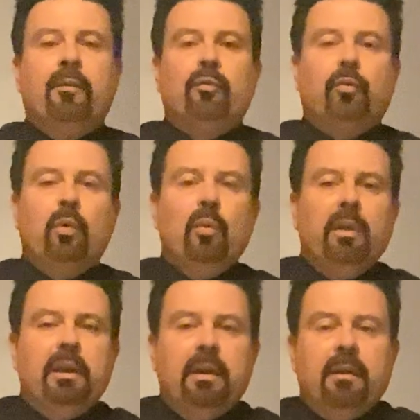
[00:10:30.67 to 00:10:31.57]

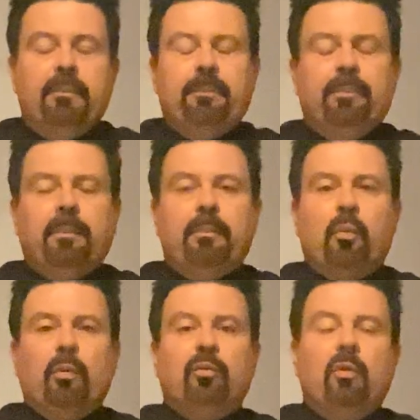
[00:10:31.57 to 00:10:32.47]
truly
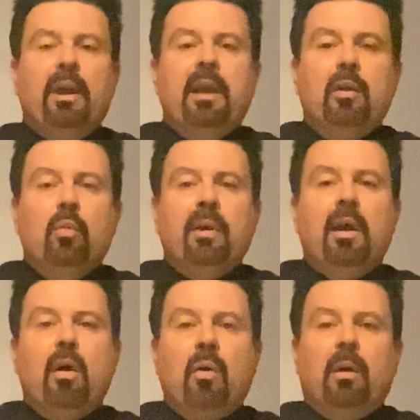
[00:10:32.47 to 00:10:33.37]
portray who we
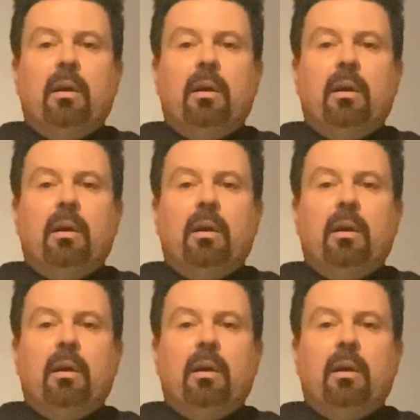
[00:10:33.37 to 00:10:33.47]
are.